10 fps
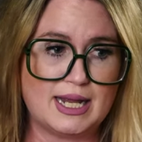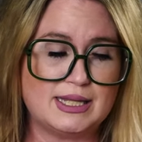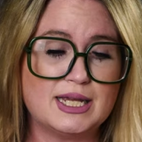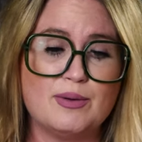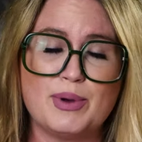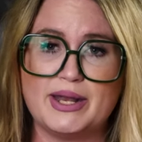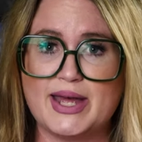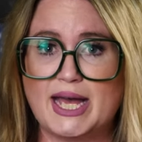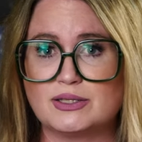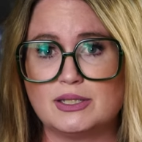I think I might have
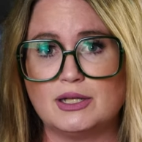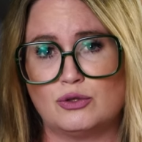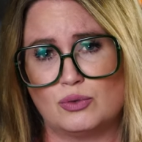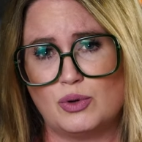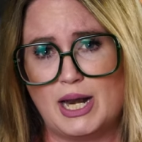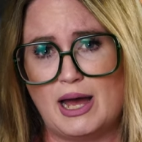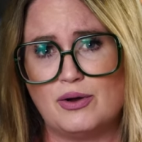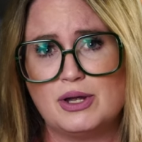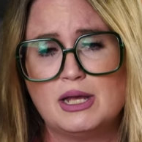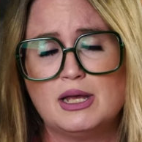accidentally threw it
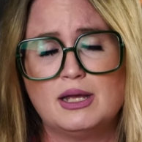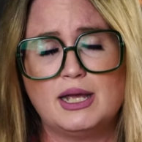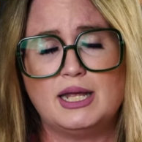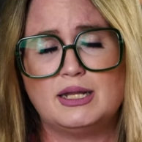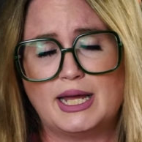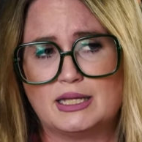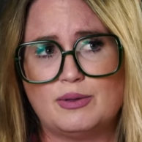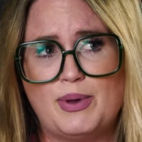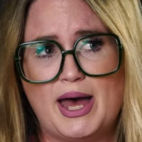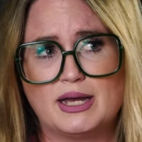out in like the
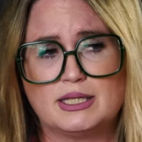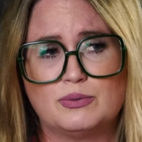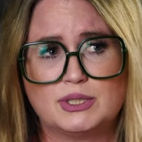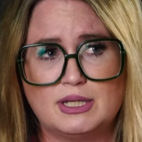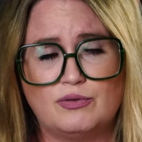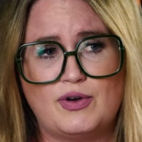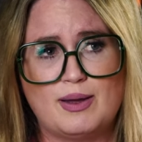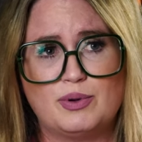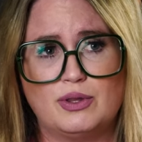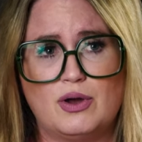bag that was in
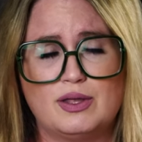Five Below.